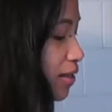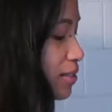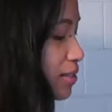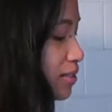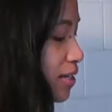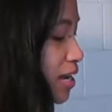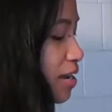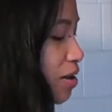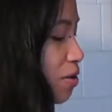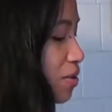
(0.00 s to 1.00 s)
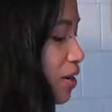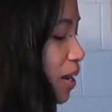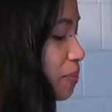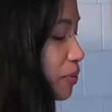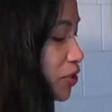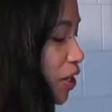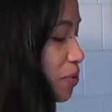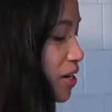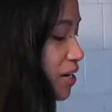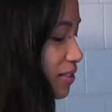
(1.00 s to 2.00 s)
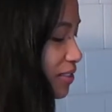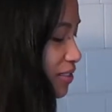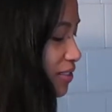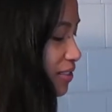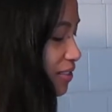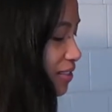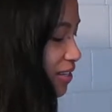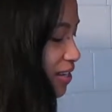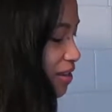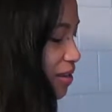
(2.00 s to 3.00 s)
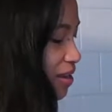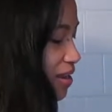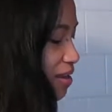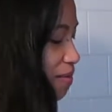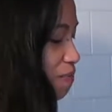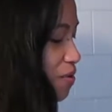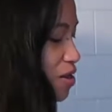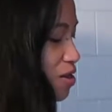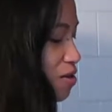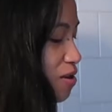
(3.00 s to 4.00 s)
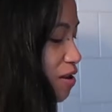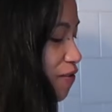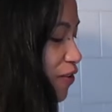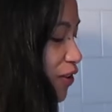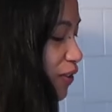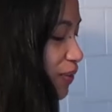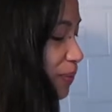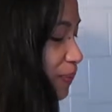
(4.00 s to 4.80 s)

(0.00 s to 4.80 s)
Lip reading: this is Keto Cup Donuts. Beautiful.